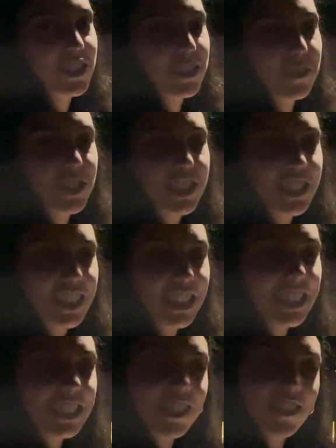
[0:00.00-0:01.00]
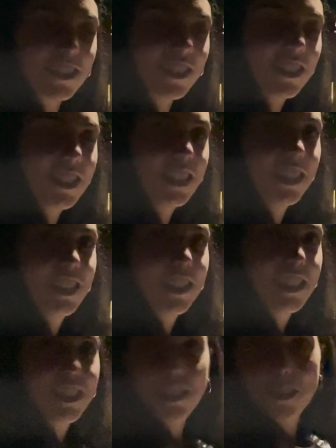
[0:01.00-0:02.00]
so we're just gonna eat dinner,
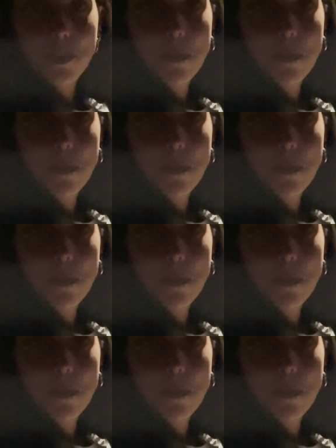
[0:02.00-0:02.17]
go to